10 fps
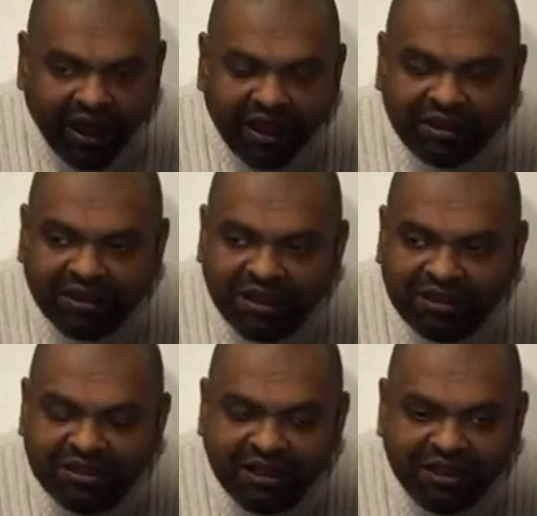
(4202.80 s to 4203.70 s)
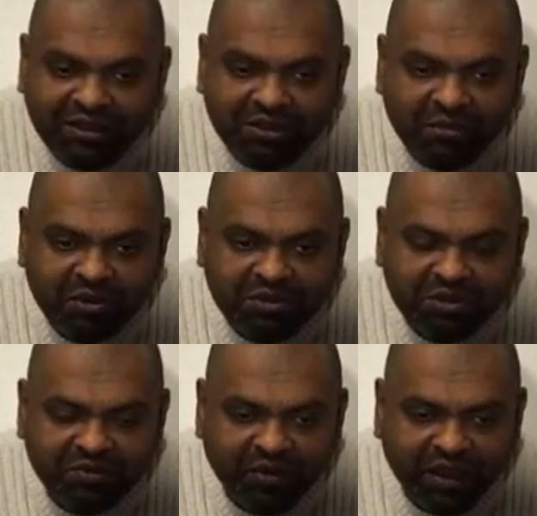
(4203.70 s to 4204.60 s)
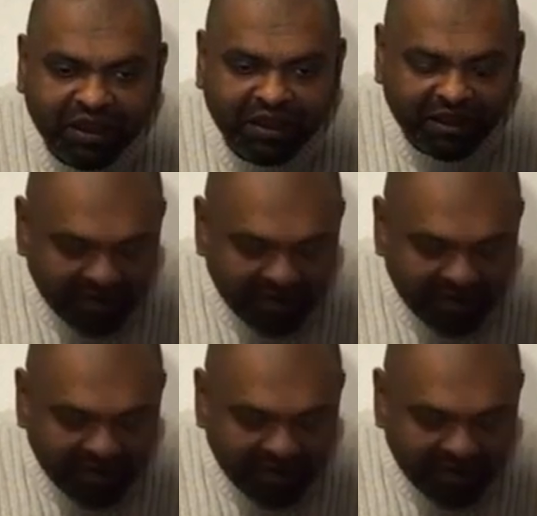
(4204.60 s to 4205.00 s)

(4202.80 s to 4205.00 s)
Handesh and samosas for Eid.